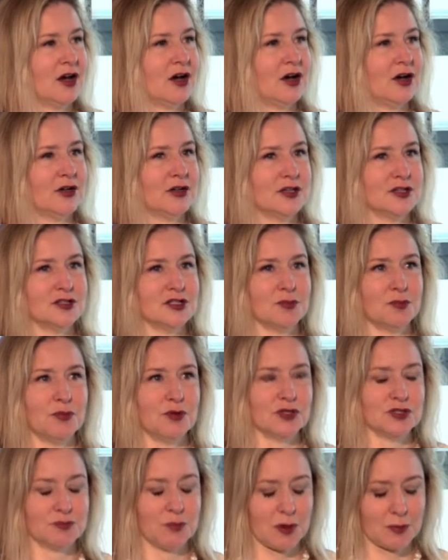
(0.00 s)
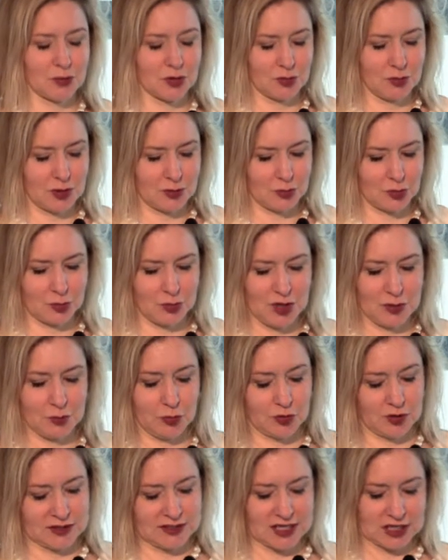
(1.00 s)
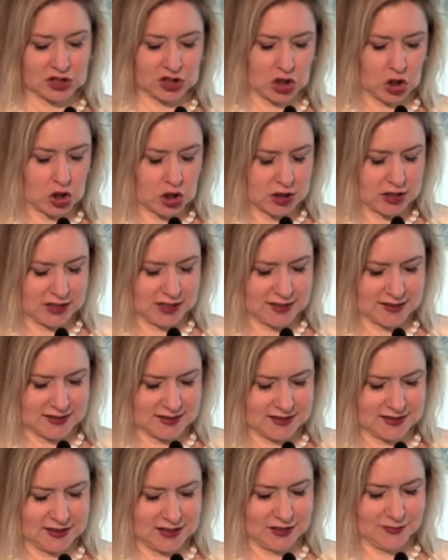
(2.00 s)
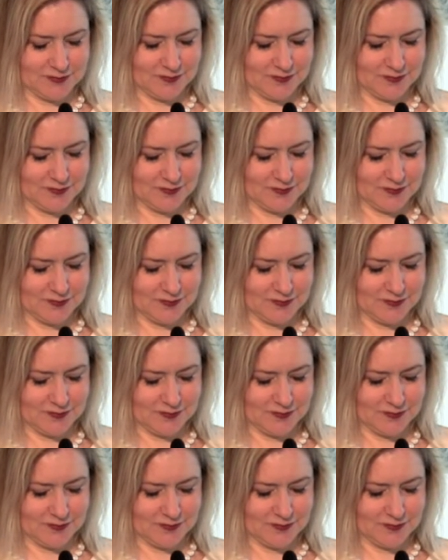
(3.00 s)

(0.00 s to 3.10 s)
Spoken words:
is bumper-to-bumper people, and it's actually hard to get a seat.